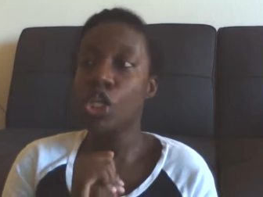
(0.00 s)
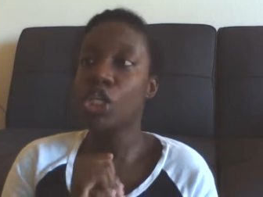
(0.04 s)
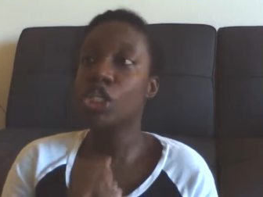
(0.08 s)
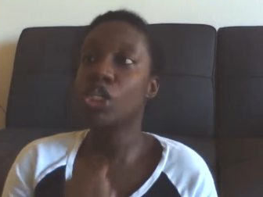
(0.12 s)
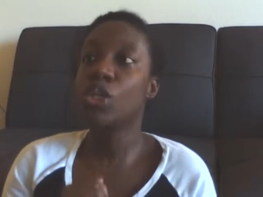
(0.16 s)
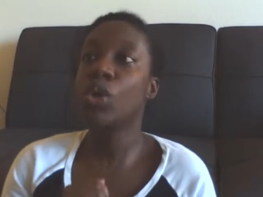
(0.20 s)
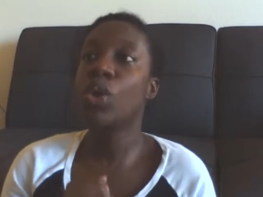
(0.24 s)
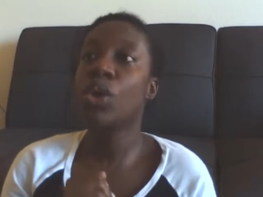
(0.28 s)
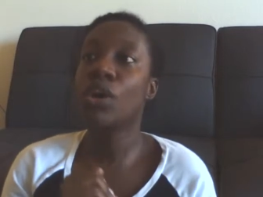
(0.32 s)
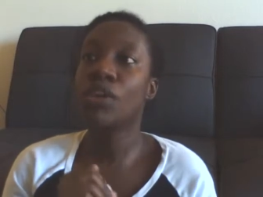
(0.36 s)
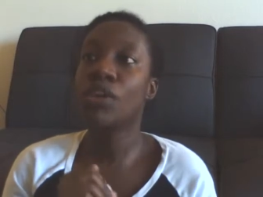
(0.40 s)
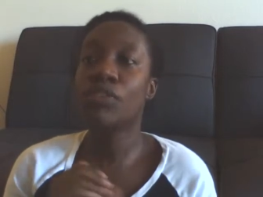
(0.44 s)

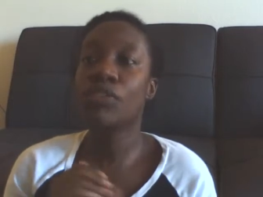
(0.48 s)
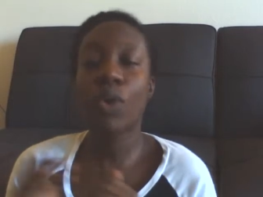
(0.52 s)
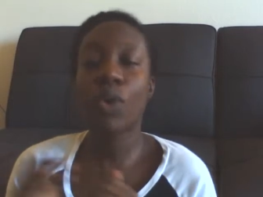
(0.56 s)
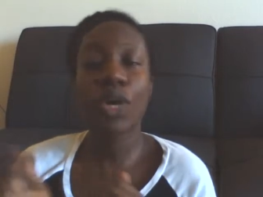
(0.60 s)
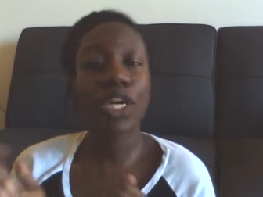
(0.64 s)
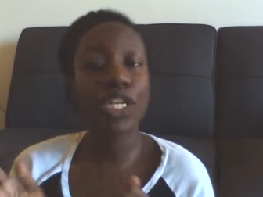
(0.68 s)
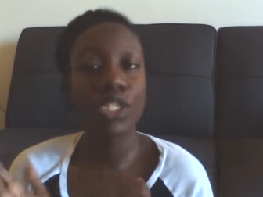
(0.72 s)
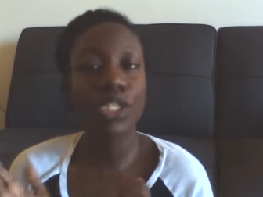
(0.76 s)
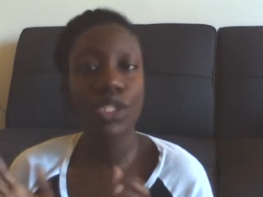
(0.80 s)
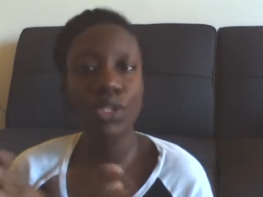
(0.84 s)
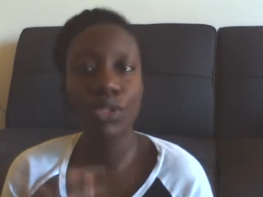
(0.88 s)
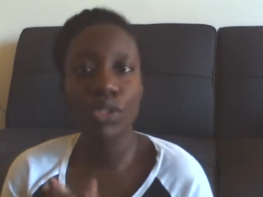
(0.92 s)
so of
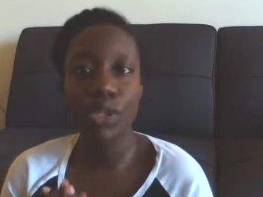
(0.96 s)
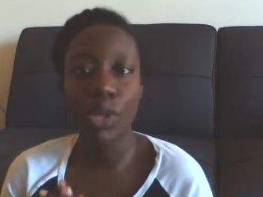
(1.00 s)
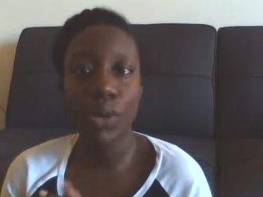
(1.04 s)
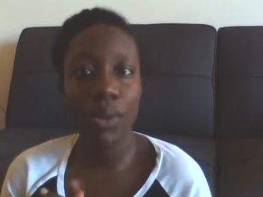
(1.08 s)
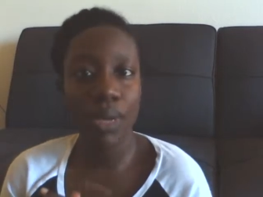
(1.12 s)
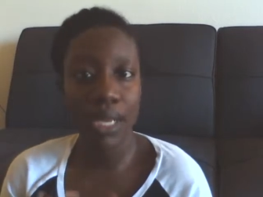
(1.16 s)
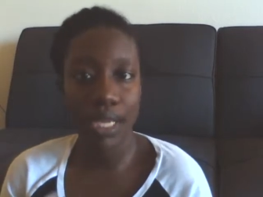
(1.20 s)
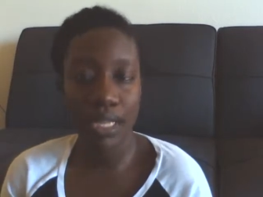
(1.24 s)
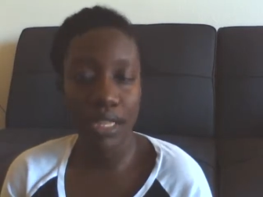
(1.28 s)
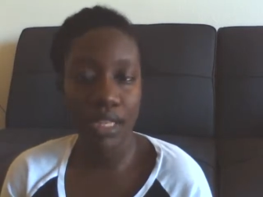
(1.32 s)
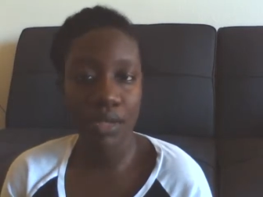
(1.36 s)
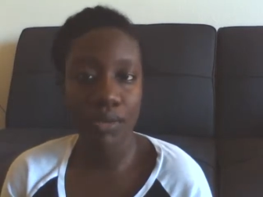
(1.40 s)
course you
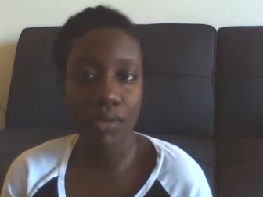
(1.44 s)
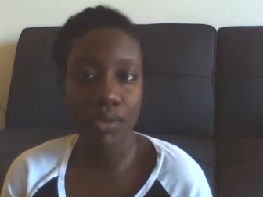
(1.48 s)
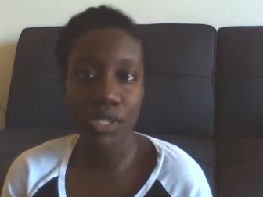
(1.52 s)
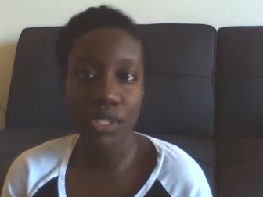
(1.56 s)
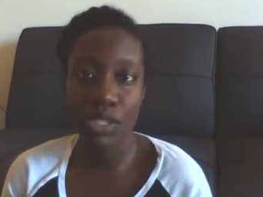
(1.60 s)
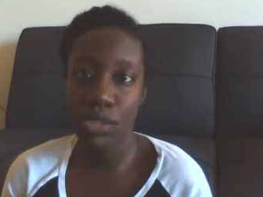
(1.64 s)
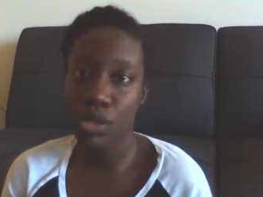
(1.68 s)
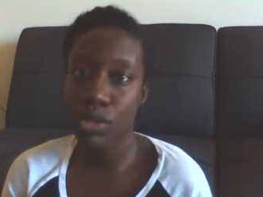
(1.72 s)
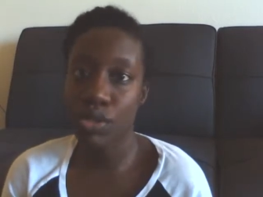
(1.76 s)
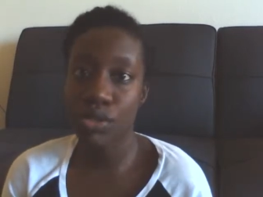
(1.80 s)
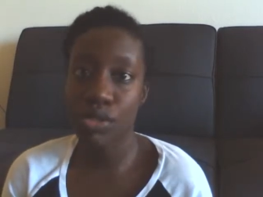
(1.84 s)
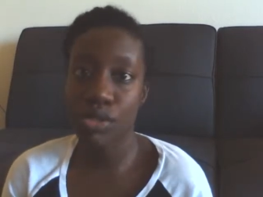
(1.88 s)
don't get the
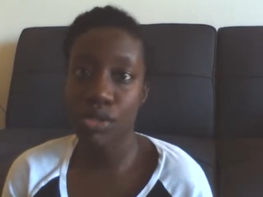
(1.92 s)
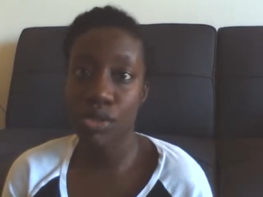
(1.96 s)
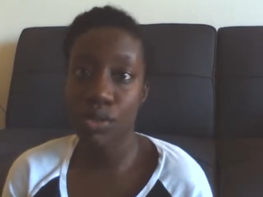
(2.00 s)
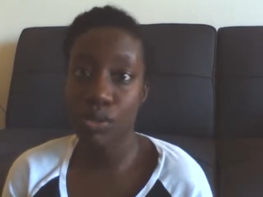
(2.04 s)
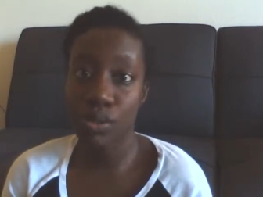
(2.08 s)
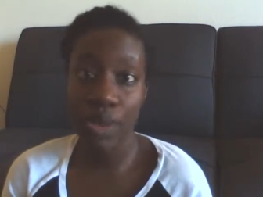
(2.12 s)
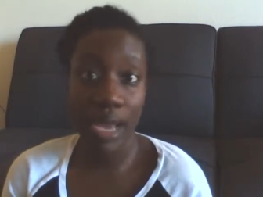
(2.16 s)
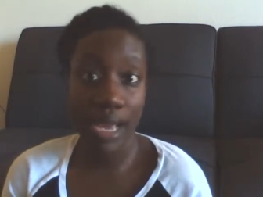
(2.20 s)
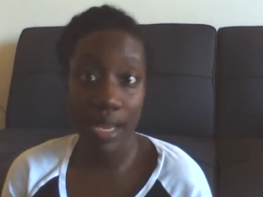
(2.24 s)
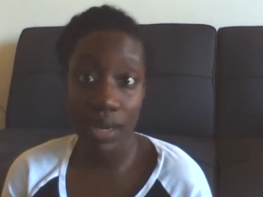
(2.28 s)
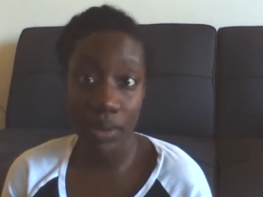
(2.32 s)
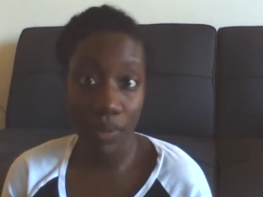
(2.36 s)
results
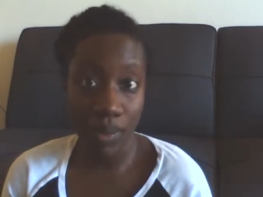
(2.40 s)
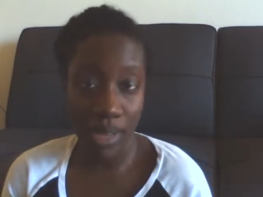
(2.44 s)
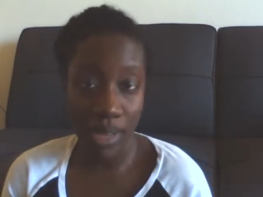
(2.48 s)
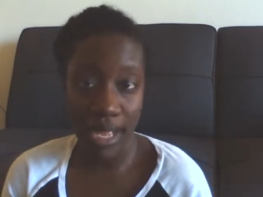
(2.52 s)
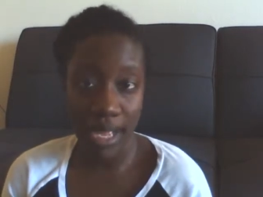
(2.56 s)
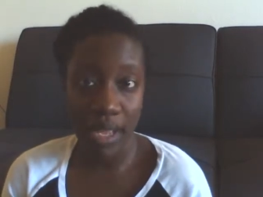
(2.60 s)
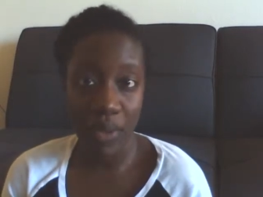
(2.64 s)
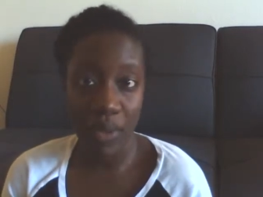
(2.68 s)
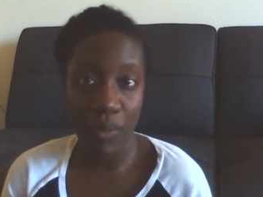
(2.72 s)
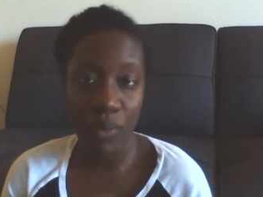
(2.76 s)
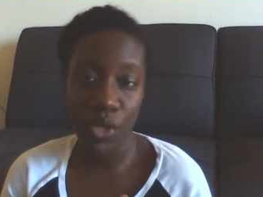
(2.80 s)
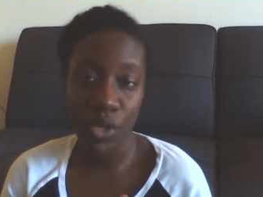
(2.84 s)
right
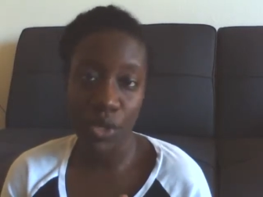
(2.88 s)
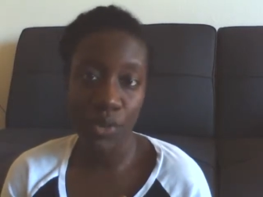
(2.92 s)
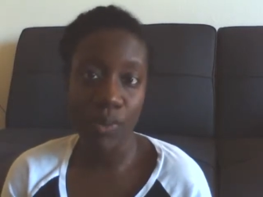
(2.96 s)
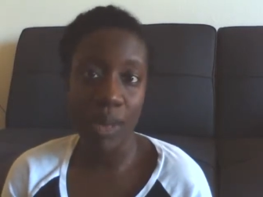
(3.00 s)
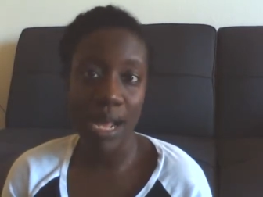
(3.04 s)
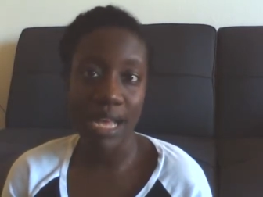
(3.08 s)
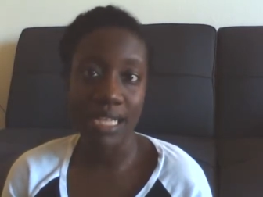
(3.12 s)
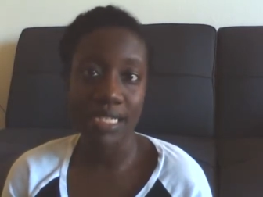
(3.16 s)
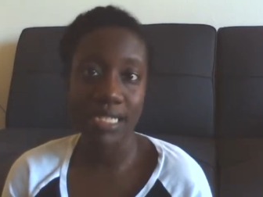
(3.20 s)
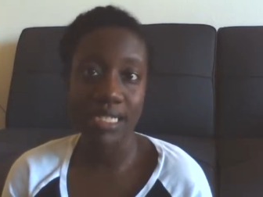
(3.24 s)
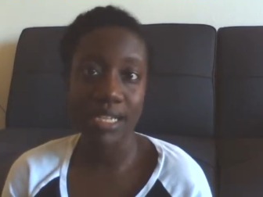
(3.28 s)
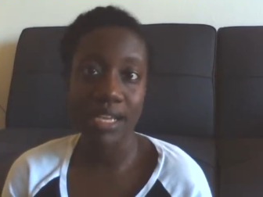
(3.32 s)
away when you
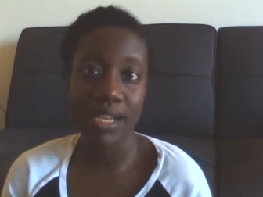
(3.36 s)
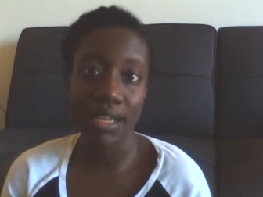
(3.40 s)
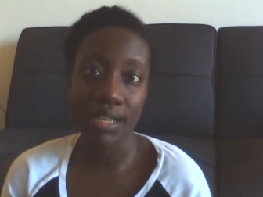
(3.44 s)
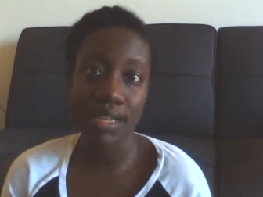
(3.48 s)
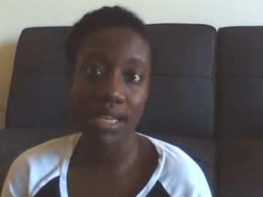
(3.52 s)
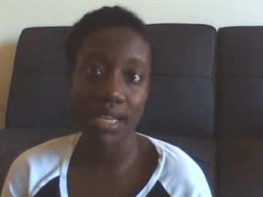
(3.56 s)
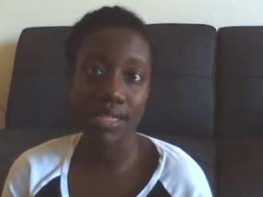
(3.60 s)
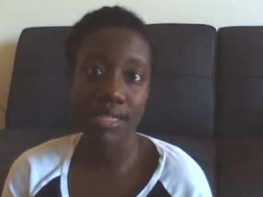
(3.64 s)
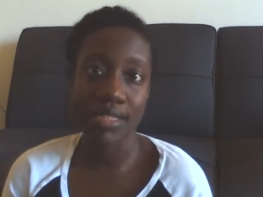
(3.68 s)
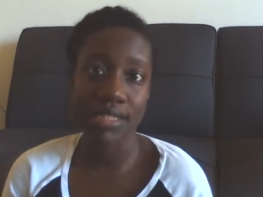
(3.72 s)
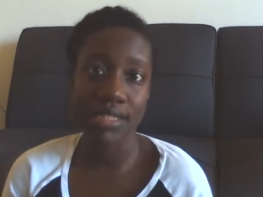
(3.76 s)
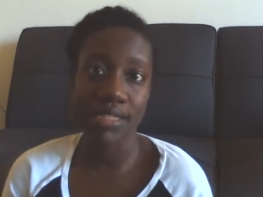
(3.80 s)
pass the
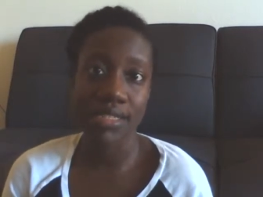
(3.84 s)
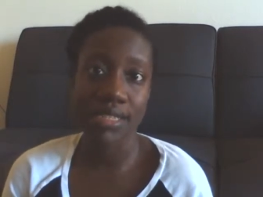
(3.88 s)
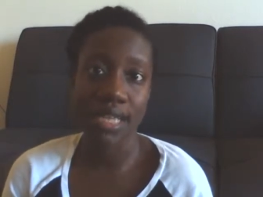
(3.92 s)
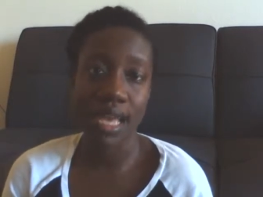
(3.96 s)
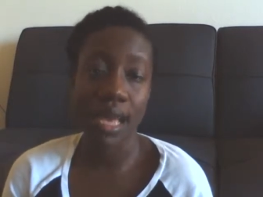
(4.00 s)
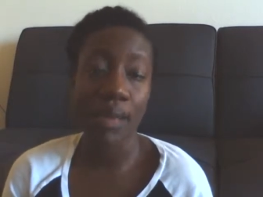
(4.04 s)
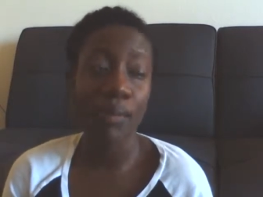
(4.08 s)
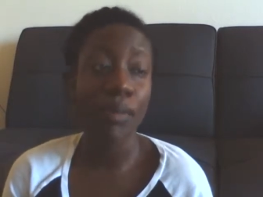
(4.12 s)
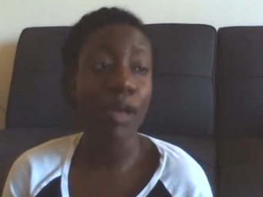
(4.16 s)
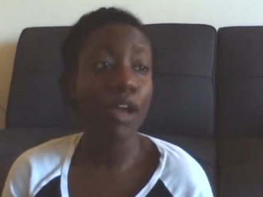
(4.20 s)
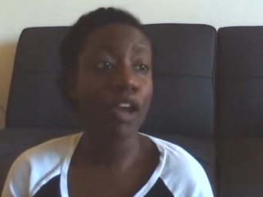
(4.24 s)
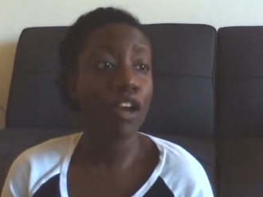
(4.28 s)
NCLEX
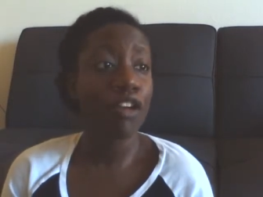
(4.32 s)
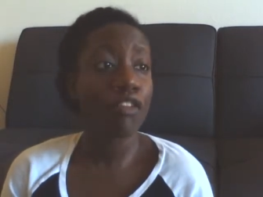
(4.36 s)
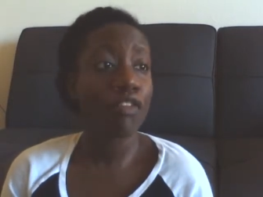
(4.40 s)
exam.